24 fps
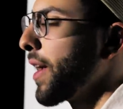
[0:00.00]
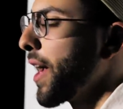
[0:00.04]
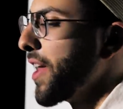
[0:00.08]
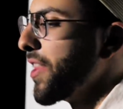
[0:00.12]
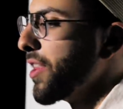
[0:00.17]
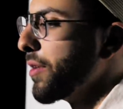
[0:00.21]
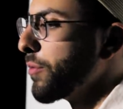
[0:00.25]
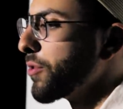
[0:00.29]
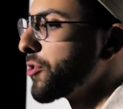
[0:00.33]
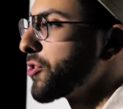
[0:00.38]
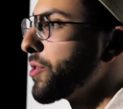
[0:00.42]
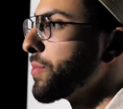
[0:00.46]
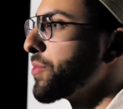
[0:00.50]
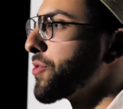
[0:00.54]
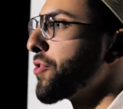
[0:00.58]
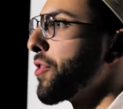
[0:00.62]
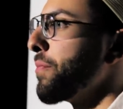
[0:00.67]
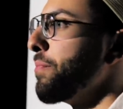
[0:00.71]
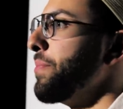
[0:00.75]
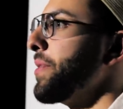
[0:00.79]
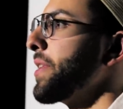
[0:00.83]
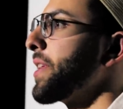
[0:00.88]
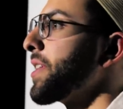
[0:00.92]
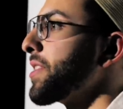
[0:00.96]
And the Muslims are
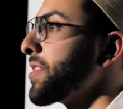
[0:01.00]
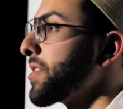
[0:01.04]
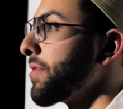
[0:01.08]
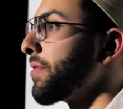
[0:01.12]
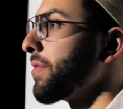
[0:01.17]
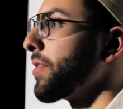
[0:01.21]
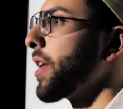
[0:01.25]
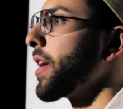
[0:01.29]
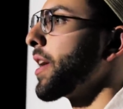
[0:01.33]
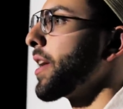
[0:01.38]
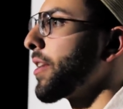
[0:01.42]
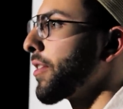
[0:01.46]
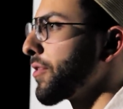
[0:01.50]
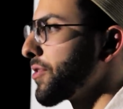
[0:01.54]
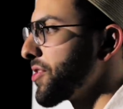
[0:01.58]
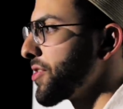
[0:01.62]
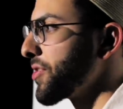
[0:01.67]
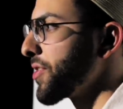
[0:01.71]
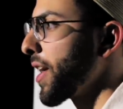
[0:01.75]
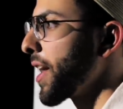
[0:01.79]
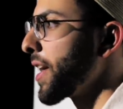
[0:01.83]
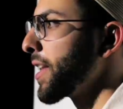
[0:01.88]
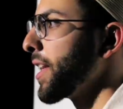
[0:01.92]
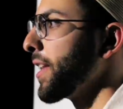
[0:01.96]
the beacons of light in our
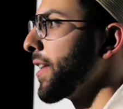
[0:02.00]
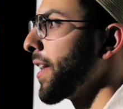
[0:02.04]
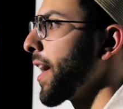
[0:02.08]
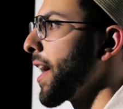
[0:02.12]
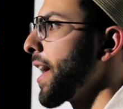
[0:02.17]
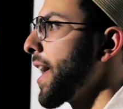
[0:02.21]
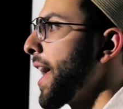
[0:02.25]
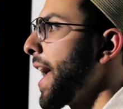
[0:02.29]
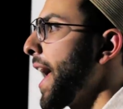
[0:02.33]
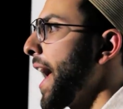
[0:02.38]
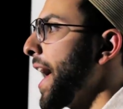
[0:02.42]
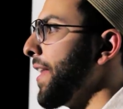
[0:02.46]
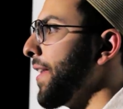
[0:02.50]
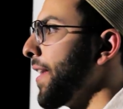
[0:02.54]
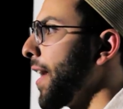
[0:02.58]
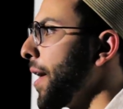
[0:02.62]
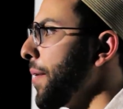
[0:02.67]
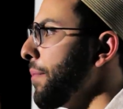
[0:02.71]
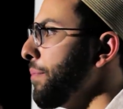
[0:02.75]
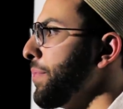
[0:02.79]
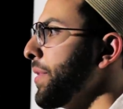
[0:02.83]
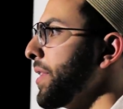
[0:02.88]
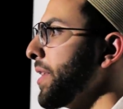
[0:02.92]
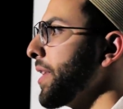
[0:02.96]
society and not, and
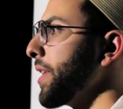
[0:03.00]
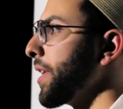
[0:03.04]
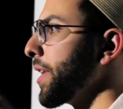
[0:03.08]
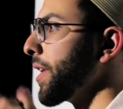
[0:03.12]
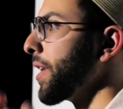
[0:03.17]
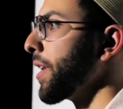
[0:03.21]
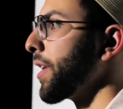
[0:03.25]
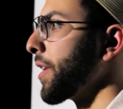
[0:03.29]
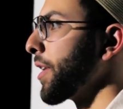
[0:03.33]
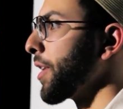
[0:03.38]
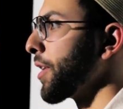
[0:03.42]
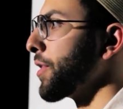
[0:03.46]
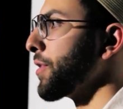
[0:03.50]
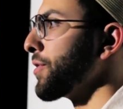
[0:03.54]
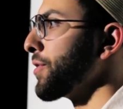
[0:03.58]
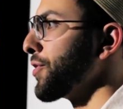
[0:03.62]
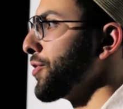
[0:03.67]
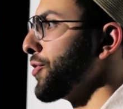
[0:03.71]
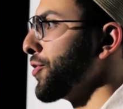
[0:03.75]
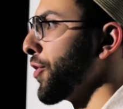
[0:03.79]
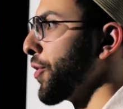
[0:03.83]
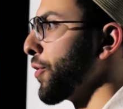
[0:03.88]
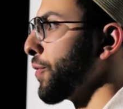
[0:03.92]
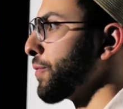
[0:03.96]
not being,
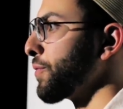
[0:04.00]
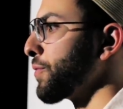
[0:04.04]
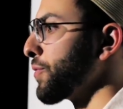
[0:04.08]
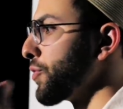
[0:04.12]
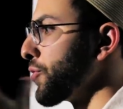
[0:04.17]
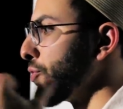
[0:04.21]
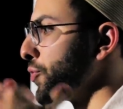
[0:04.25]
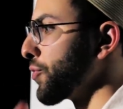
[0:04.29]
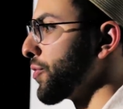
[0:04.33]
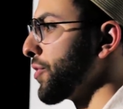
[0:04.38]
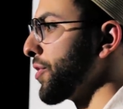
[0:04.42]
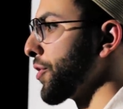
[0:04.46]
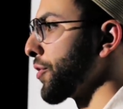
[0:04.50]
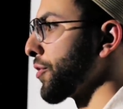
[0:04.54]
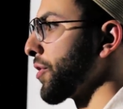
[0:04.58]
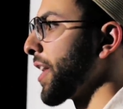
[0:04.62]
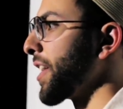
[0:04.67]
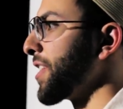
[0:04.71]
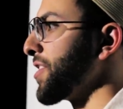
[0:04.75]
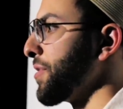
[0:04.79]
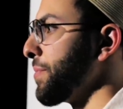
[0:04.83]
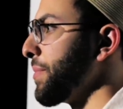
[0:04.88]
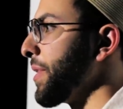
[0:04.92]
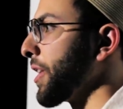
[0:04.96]
you know, their
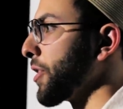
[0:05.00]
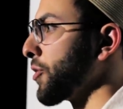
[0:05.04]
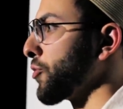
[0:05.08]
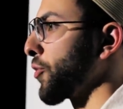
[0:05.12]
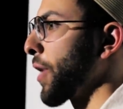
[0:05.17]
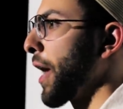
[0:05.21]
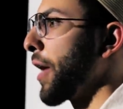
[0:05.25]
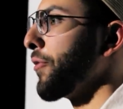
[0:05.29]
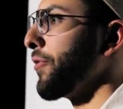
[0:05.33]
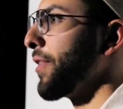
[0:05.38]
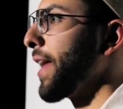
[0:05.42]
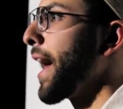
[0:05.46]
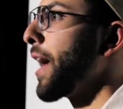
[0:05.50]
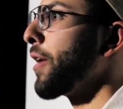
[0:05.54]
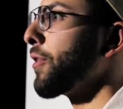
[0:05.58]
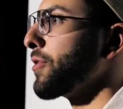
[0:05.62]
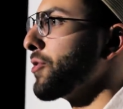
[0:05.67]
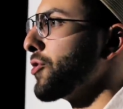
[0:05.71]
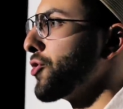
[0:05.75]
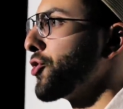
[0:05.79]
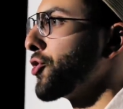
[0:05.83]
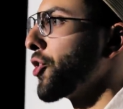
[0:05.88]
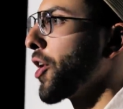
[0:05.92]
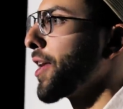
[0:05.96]
light isn't being drowned
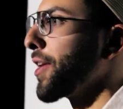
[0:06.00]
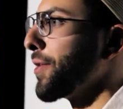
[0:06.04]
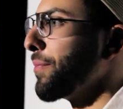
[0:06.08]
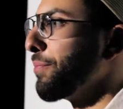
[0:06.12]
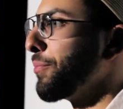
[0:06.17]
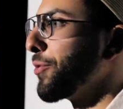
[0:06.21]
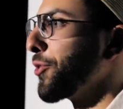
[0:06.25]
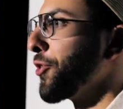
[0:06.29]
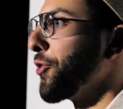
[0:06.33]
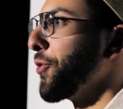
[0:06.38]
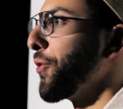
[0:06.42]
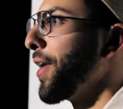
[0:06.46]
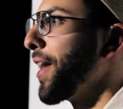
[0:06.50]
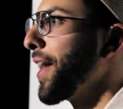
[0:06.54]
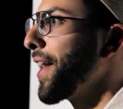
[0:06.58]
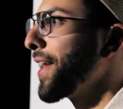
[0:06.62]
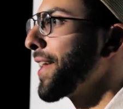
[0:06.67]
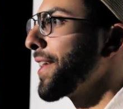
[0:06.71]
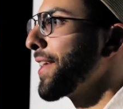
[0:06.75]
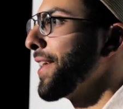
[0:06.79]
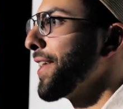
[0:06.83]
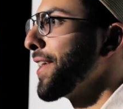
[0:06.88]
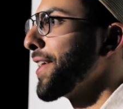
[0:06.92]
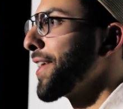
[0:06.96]
out and shut and put
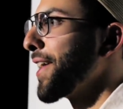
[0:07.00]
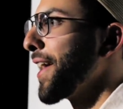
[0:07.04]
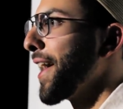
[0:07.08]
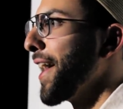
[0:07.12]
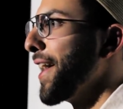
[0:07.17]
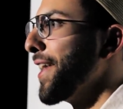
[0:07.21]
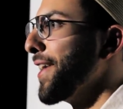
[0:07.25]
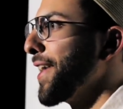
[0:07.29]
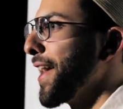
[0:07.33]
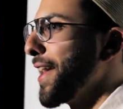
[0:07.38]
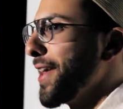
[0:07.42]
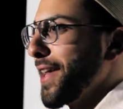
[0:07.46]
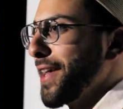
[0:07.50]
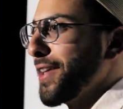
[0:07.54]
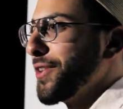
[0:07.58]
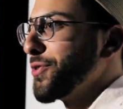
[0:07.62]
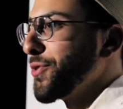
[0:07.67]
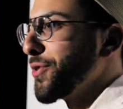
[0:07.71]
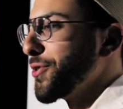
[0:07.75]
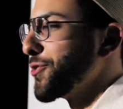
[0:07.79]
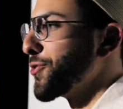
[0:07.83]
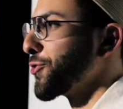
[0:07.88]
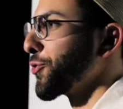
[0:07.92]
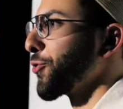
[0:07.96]
away and, and
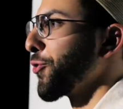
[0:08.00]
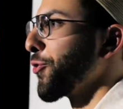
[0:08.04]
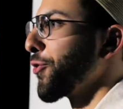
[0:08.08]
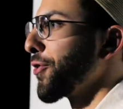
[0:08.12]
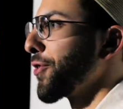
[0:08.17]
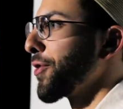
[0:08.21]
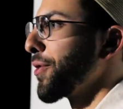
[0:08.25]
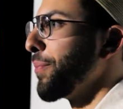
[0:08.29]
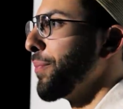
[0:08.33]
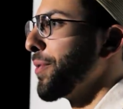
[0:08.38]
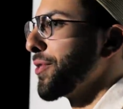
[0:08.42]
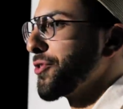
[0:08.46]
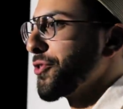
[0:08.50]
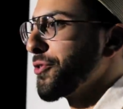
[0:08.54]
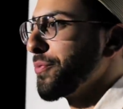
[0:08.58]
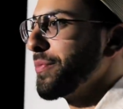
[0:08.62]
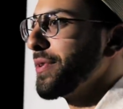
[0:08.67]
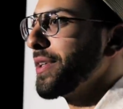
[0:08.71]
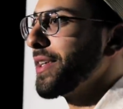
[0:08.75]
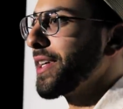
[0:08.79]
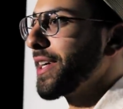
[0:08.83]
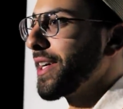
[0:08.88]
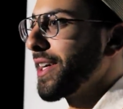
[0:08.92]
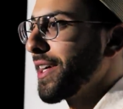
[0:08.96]
into a drawer, but they're
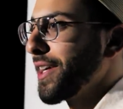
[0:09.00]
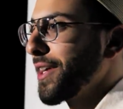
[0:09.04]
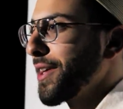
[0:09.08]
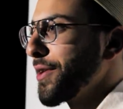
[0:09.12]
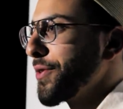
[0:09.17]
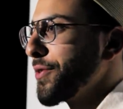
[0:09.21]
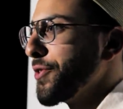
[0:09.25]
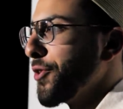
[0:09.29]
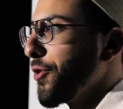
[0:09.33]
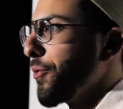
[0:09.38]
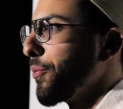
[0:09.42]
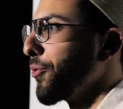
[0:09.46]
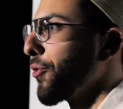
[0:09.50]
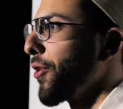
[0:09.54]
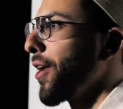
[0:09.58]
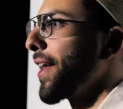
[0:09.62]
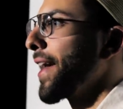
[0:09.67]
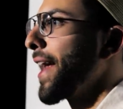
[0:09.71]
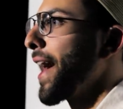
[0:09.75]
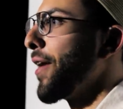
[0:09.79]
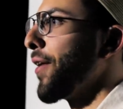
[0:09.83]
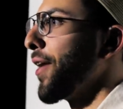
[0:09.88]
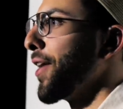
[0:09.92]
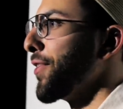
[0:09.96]
being you know,
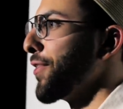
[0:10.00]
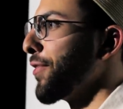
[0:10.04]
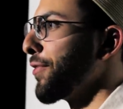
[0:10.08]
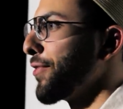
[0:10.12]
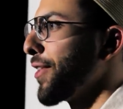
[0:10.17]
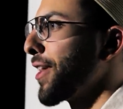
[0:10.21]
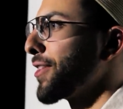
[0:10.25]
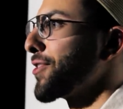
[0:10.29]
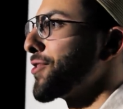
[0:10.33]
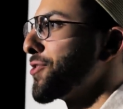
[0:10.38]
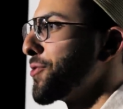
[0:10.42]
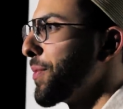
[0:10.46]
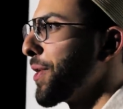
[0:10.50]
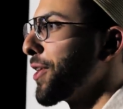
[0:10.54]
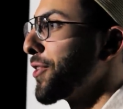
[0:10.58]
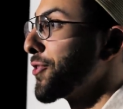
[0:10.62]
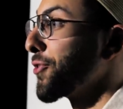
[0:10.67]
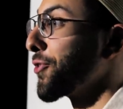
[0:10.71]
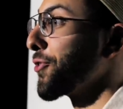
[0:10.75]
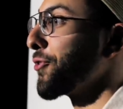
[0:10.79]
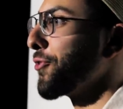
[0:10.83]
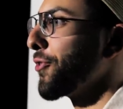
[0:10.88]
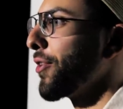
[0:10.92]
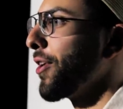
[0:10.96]
brought out and the flashlights are being
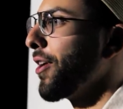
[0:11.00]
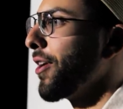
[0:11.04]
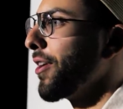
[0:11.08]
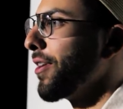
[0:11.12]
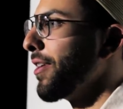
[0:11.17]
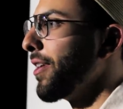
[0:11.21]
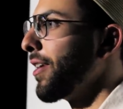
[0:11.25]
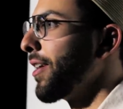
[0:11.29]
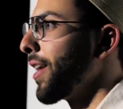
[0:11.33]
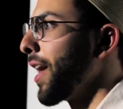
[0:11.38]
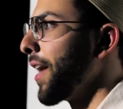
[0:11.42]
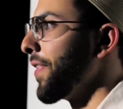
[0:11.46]
turned on.